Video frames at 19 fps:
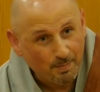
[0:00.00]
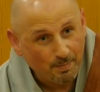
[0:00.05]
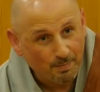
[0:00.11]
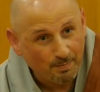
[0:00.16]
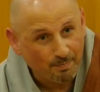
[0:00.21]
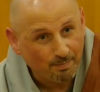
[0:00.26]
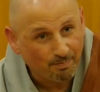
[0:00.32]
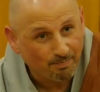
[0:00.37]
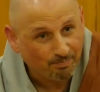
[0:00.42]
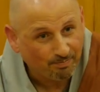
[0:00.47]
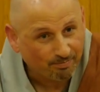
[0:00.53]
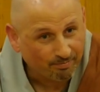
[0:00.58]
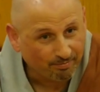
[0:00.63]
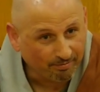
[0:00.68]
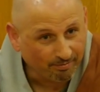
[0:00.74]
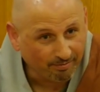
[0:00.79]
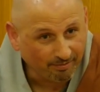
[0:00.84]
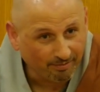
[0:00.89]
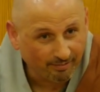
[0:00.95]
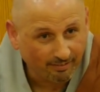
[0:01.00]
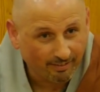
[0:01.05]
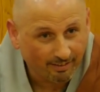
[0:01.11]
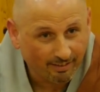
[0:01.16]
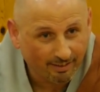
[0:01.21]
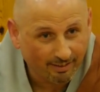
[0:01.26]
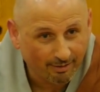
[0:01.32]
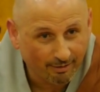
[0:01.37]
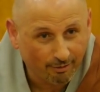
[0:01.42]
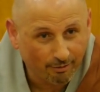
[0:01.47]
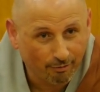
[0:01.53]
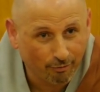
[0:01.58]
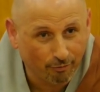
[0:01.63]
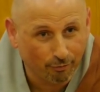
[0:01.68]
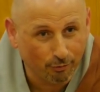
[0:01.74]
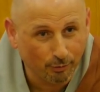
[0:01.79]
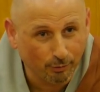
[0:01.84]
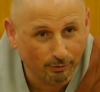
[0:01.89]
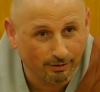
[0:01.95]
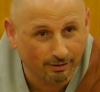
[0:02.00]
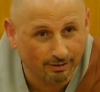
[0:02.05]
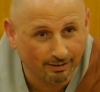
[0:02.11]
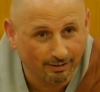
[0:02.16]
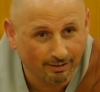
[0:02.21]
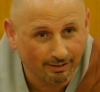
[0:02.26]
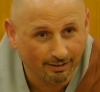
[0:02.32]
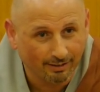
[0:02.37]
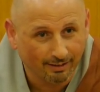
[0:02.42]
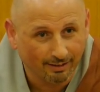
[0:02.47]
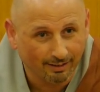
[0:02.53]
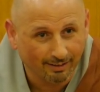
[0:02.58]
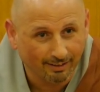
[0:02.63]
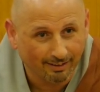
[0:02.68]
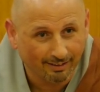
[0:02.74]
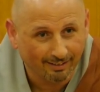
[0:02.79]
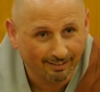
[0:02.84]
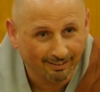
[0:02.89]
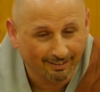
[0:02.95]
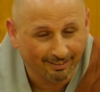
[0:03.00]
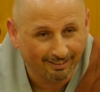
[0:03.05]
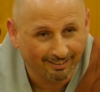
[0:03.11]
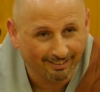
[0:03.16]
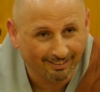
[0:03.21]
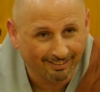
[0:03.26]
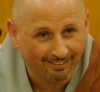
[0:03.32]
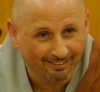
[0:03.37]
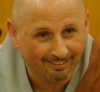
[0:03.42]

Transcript: to ask about food food. Yeah.